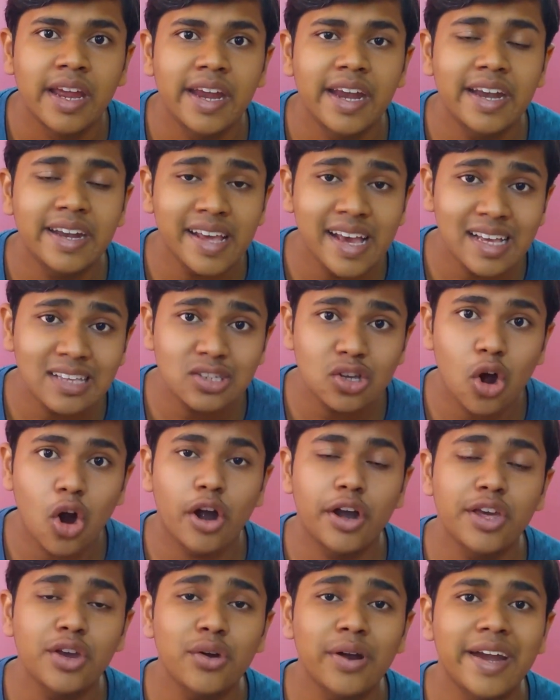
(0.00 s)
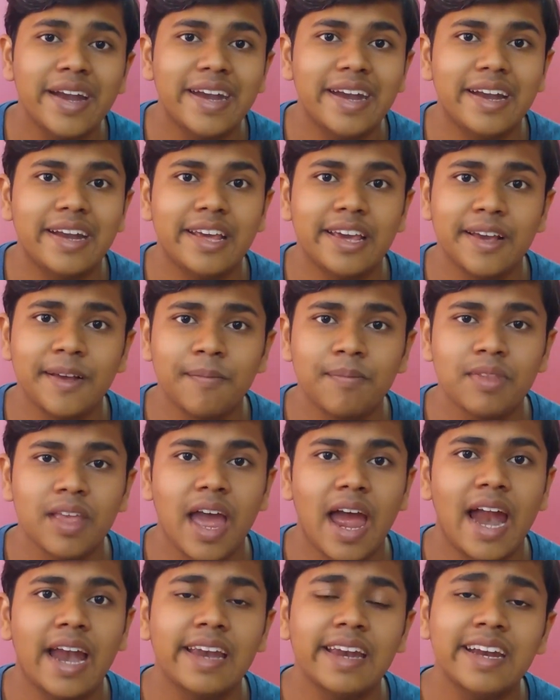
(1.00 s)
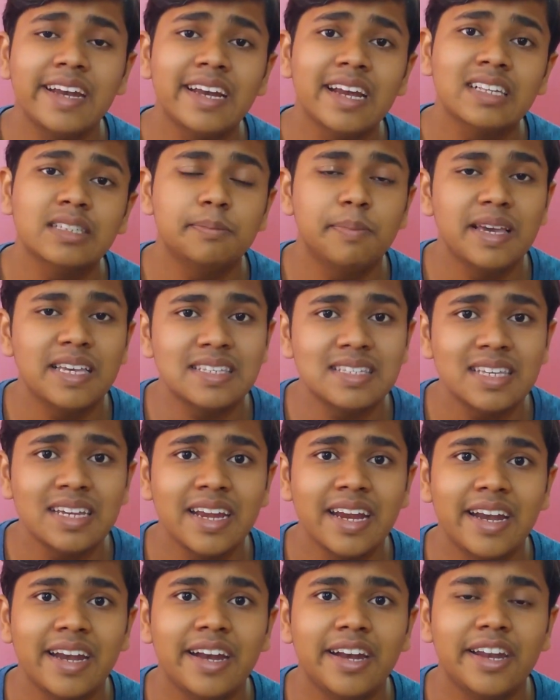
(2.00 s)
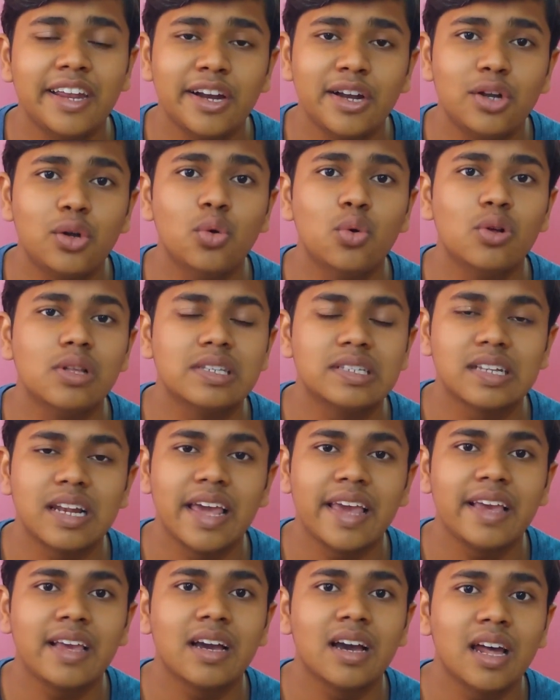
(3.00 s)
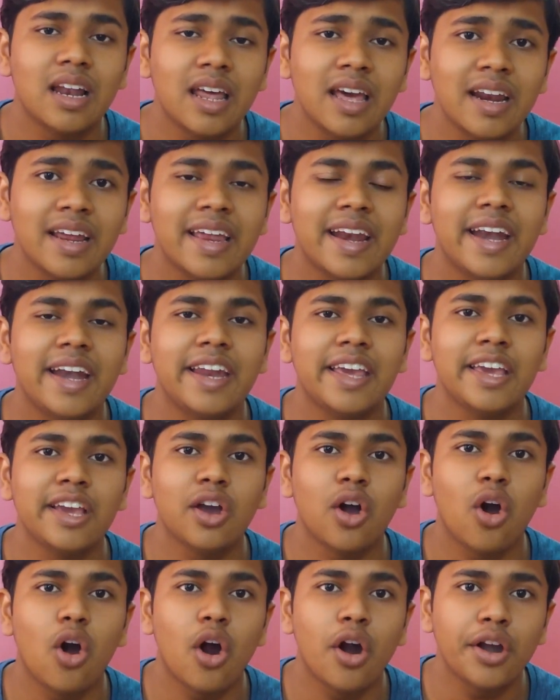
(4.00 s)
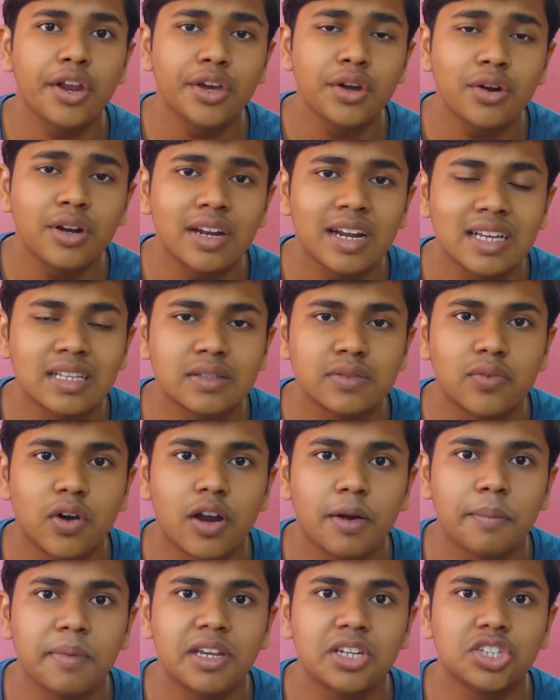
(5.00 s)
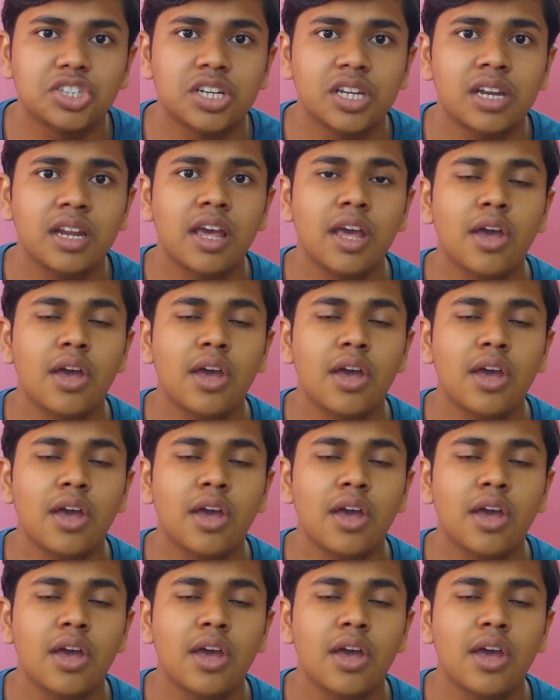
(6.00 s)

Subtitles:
it has audio editing, and it has basic editing tools like color grading, audio transformation,